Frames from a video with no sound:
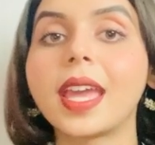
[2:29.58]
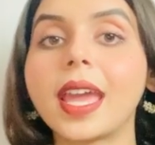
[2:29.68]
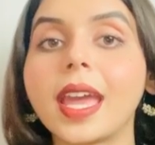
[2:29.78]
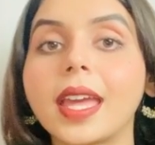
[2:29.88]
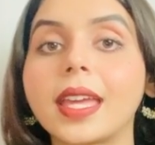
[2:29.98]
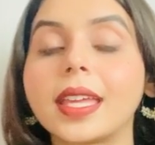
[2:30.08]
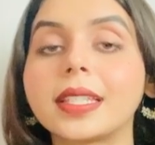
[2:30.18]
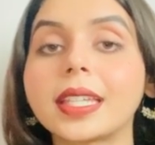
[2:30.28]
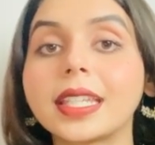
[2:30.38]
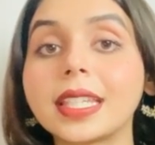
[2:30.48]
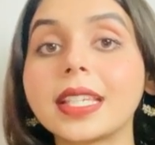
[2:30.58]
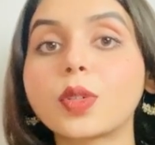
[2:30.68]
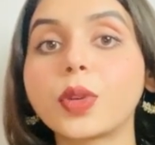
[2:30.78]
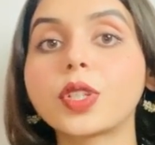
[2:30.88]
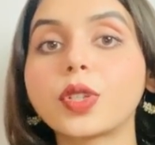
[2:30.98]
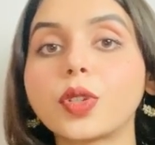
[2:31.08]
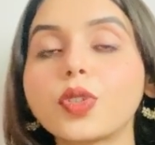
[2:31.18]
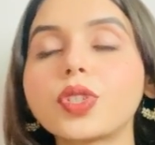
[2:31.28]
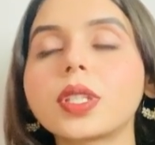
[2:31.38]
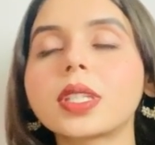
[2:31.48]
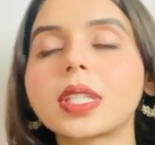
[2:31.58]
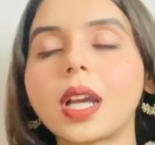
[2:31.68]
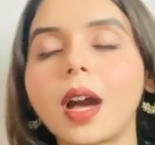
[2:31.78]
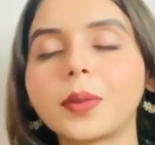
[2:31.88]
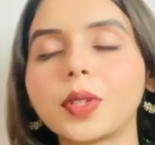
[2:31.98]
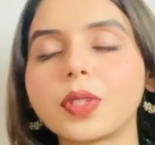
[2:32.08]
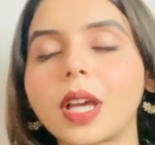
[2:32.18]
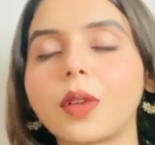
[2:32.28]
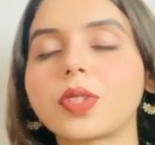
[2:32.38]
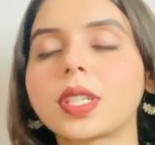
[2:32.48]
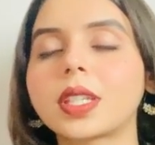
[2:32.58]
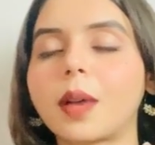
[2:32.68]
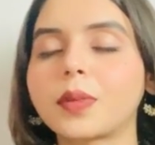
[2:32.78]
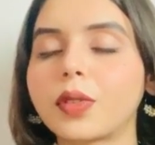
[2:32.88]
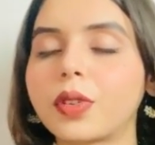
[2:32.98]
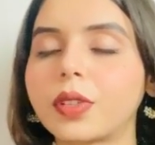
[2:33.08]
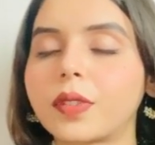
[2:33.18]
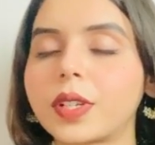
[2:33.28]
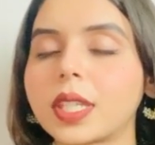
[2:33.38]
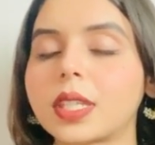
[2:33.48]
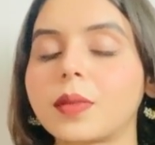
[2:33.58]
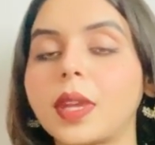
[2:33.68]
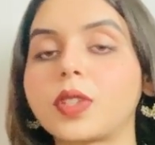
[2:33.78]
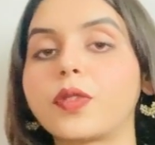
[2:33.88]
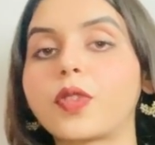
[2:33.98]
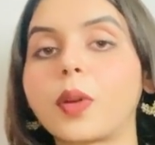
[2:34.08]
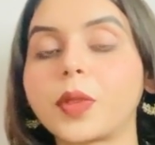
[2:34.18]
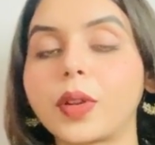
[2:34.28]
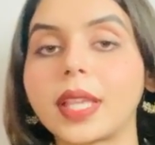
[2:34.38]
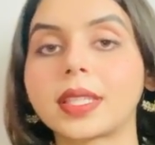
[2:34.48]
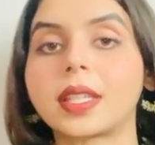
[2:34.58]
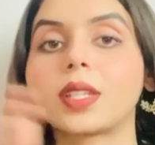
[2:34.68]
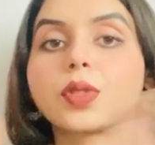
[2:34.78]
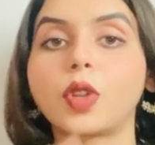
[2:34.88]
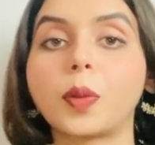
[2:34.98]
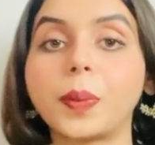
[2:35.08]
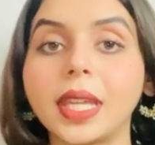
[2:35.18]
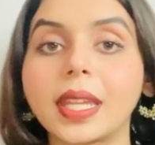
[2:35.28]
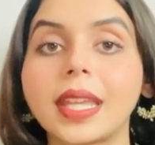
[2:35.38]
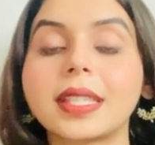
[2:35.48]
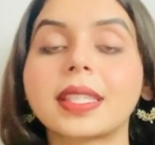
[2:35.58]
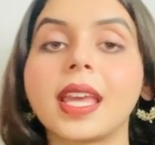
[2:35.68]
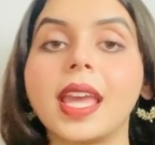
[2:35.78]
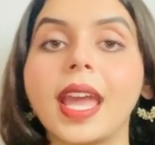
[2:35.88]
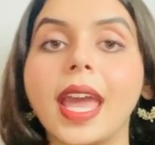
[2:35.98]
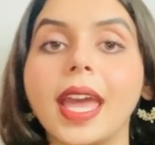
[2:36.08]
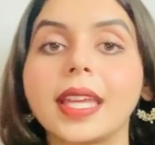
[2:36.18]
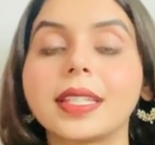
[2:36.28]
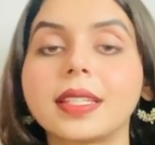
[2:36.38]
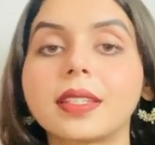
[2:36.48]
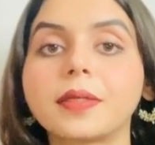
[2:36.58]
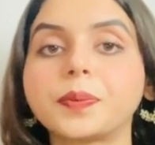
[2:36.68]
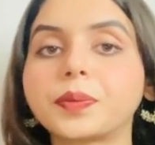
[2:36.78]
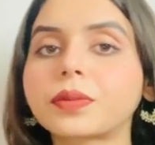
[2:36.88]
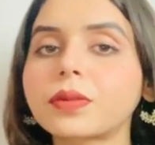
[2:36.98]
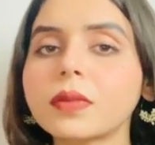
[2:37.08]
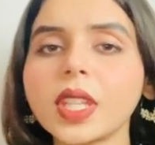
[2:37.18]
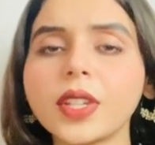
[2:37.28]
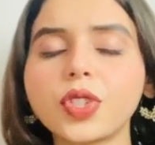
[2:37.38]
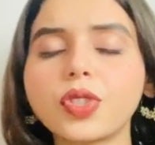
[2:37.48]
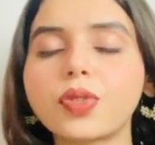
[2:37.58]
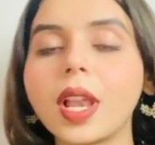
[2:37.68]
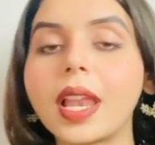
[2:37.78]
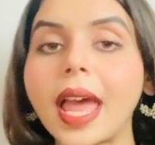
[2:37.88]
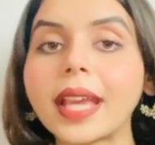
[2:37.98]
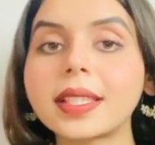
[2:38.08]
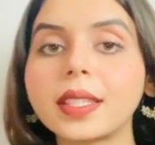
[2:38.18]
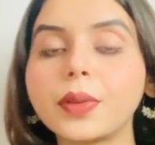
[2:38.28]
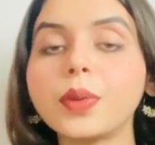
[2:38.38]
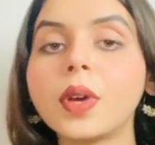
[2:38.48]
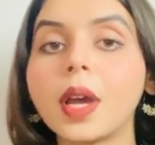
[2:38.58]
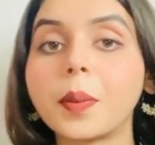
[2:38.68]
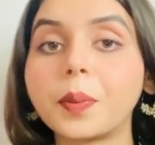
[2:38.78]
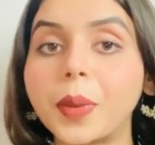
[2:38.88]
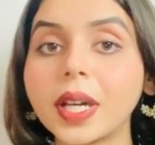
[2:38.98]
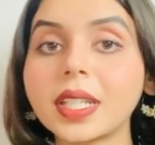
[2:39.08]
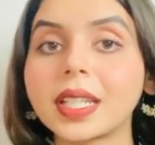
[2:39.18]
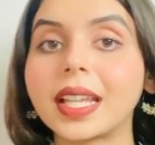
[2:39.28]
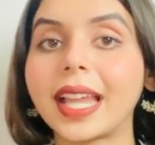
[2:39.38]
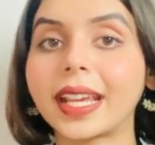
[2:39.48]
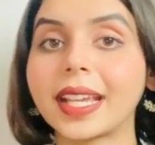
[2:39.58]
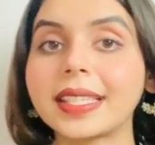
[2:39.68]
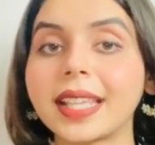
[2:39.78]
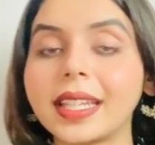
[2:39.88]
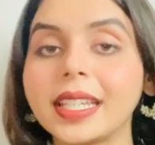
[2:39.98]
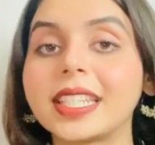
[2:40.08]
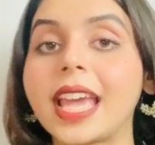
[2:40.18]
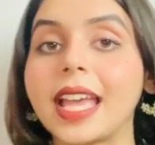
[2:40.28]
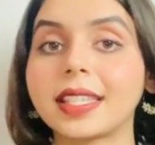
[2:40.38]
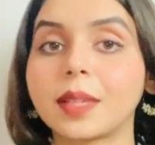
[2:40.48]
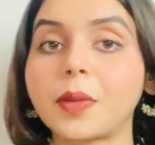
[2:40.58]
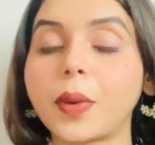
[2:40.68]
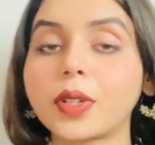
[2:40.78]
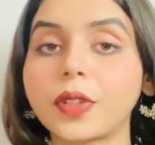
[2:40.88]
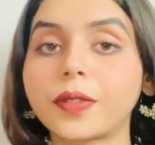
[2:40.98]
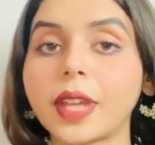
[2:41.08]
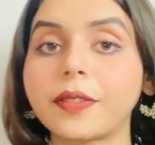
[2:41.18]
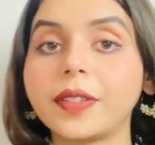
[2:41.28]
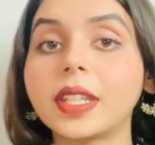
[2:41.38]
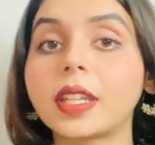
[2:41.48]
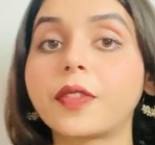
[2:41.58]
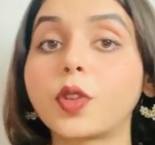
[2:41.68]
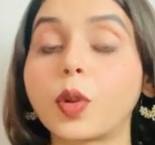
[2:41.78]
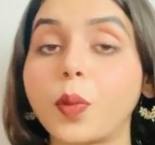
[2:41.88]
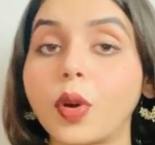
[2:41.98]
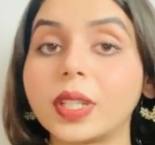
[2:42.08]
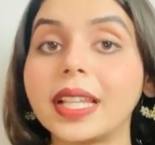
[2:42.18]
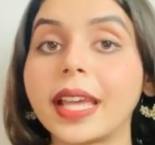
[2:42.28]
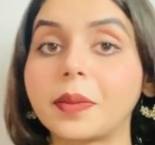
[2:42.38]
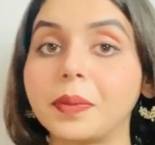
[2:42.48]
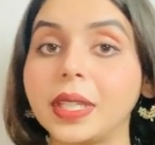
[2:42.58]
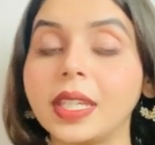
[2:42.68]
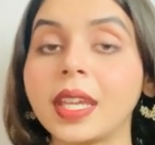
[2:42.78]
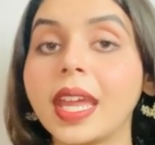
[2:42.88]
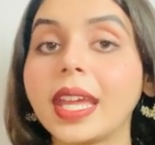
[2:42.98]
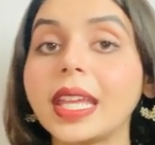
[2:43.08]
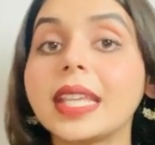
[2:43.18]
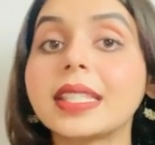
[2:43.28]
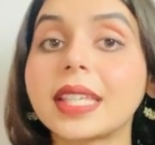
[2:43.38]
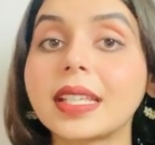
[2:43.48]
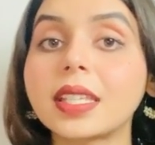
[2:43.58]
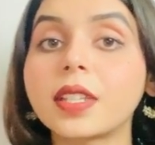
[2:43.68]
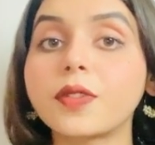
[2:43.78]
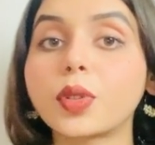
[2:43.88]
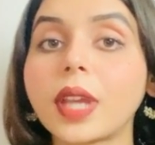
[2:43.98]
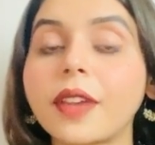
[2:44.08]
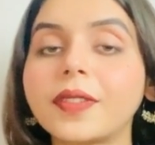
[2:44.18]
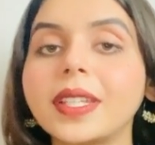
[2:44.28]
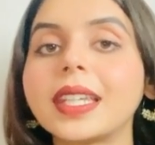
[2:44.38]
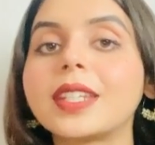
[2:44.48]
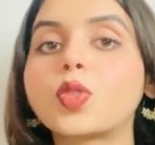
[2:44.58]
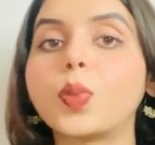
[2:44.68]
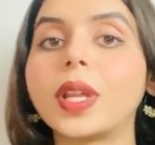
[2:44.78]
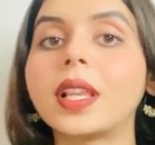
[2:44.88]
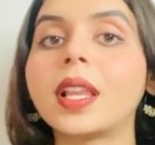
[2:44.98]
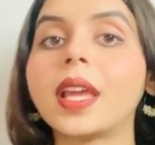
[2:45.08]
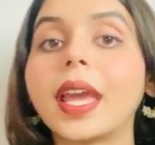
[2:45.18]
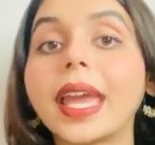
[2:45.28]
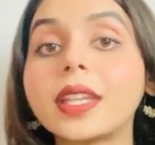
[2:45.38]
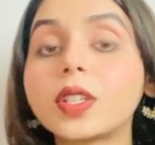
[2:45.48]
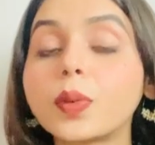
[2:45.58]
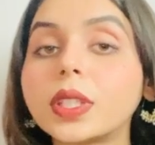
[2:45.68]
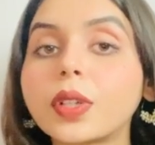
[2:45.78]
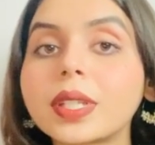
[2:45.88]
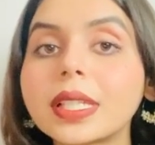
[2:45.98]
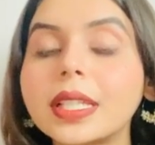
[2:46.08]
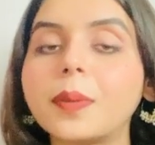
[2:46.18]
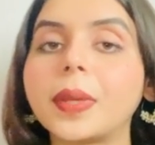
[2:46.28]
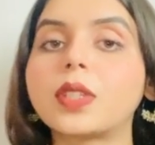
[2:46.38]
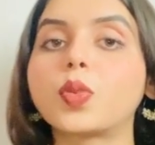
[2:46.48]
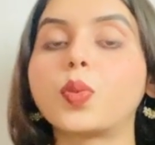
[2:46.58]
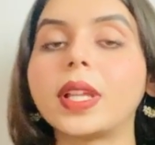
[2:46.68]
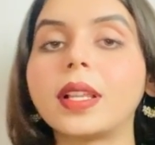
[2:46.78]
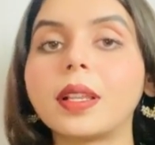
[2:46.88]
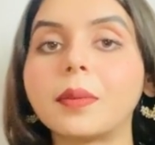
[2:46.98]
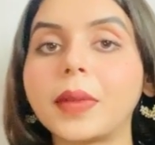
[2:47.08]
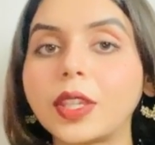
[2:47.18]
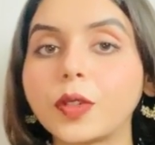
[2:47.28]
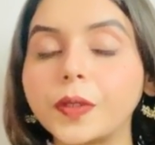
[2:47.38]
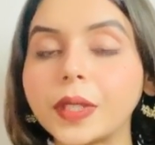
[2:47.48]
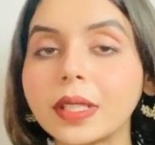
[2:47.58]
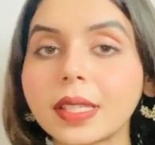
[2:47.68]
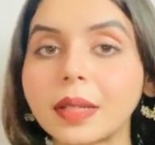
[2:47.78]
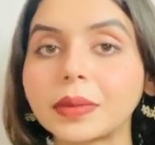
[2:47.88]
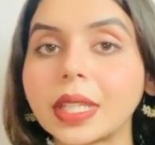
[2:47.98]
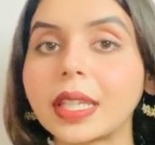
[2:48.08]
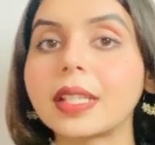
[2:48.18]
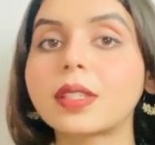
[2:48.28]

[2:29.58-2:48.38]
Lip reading: And it is going to, just calm you down, just calm down your nervous system, get you from your SNS to your PNS, and just relax you. But like I said, it has some amount of caffeine, and if your body, like me, is sensitive to caffeine, it will hinder with your sleep, it will make you feel something.